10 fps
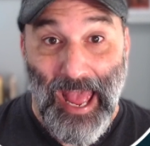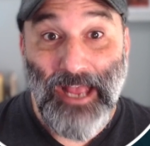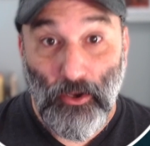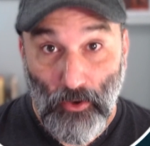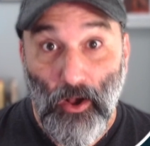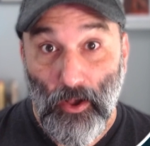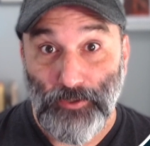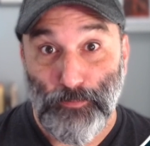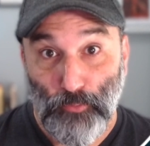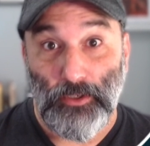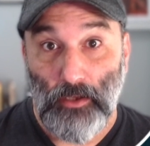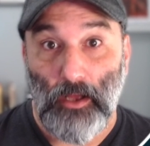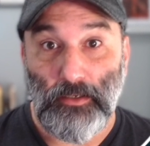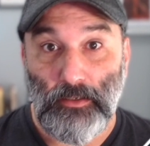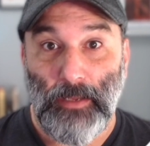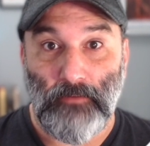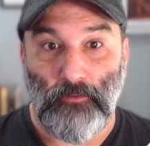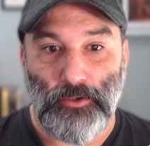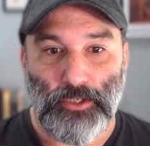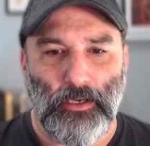at cost print-on-demand
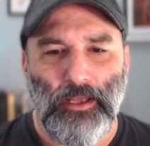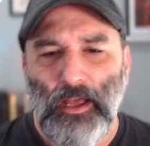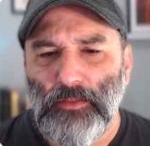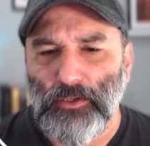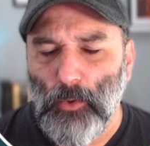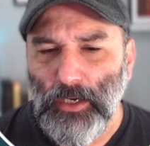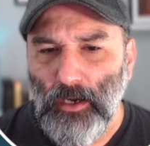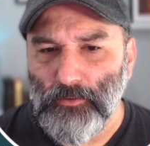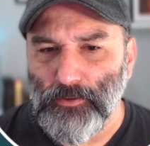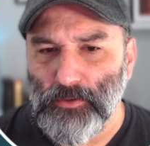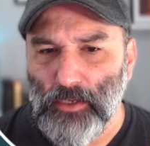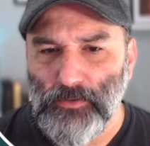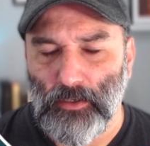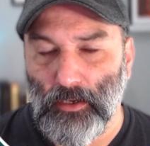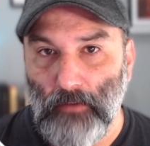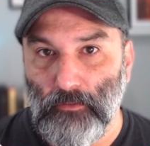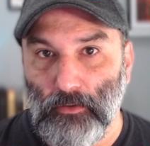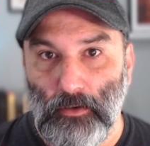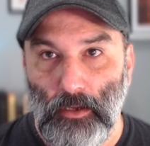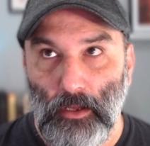version. The $20 doesn't
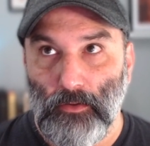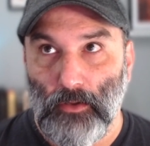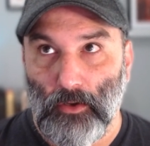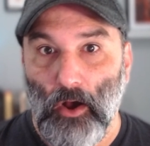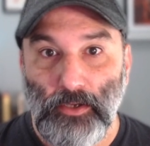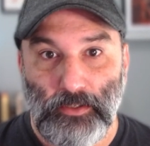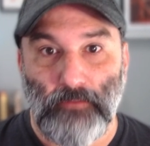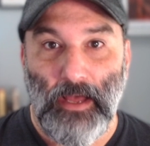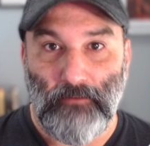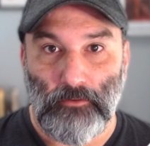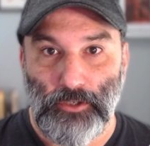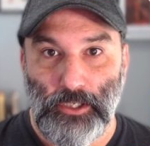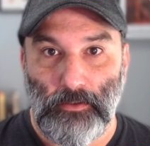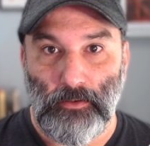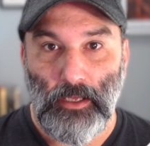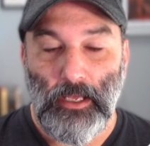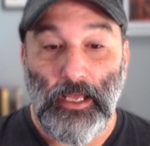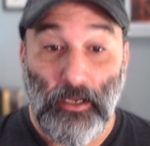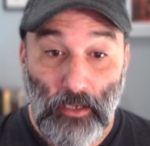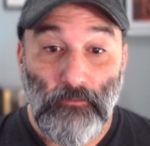cover the cost of that version.
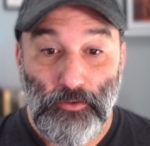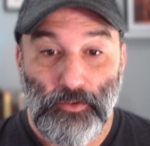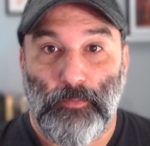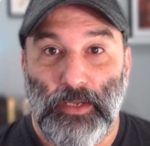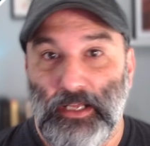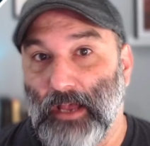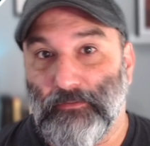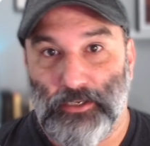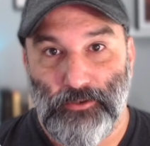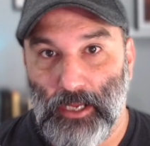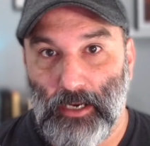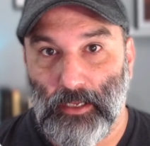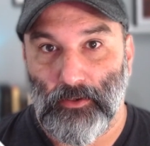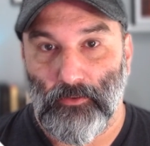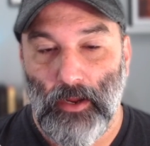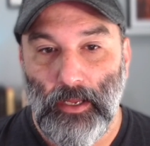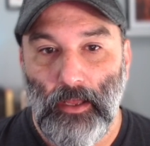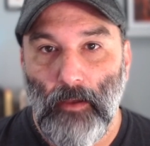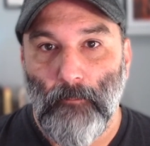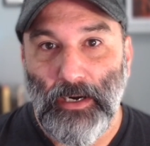It covers the PDF that you're getting,
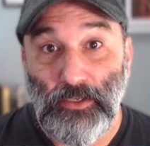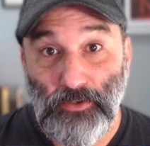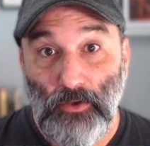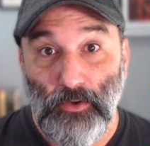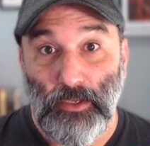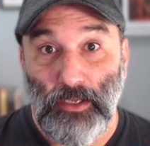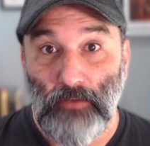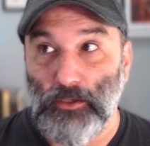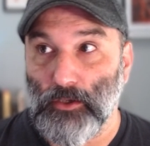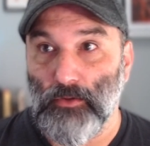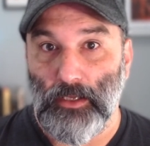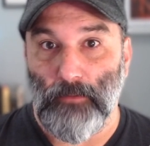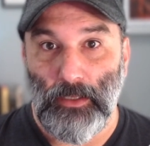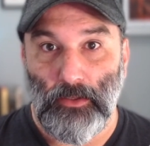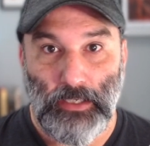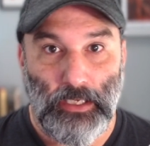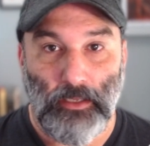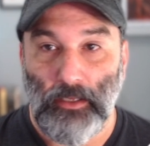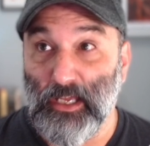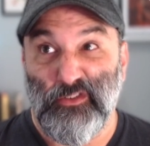right? But it's also giving you the
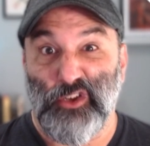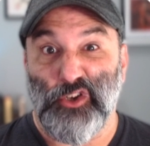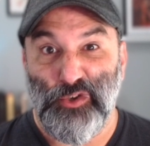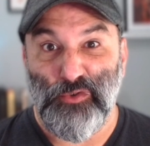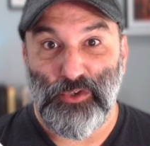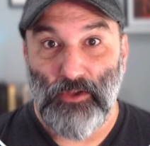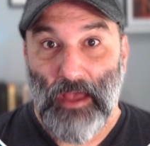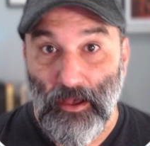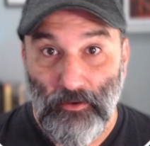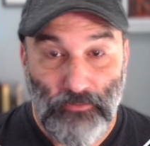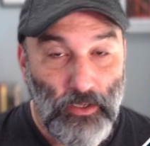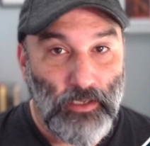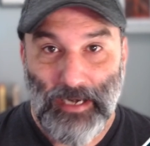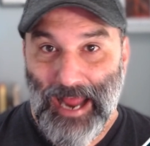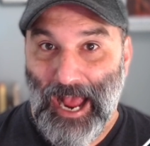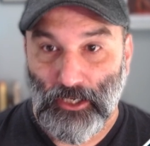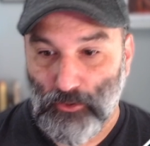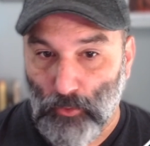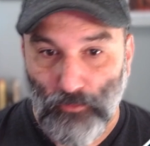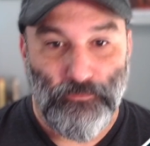ability, if you choose to have an
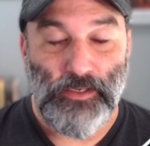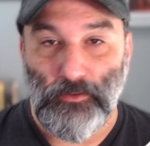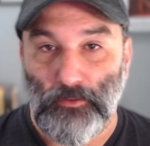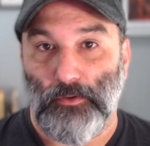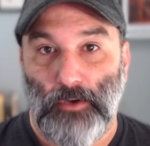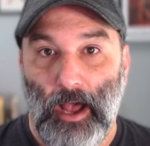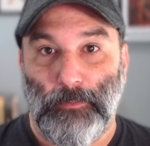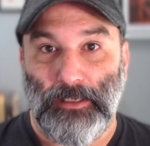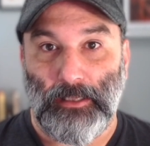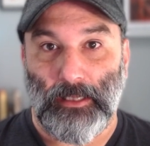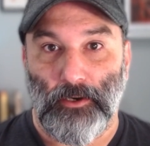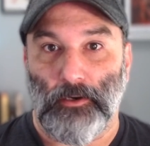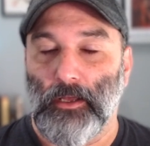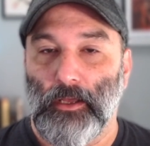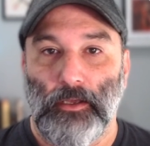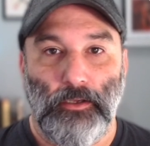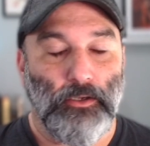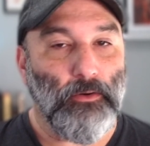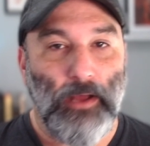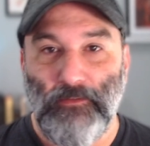actual physical copy later,
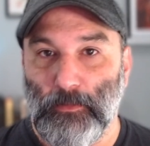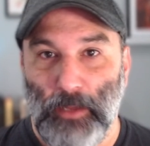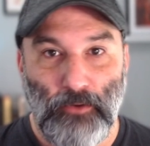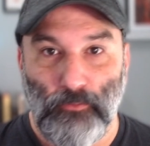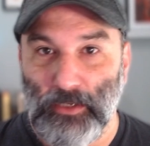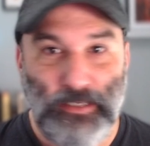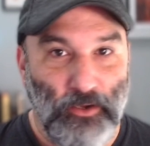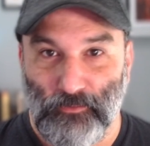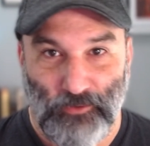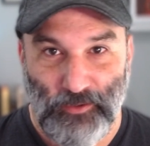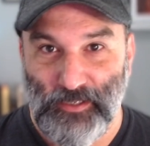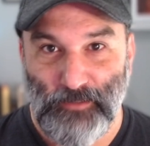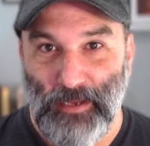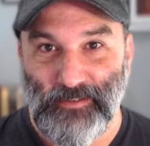you don't have to pay retail for this,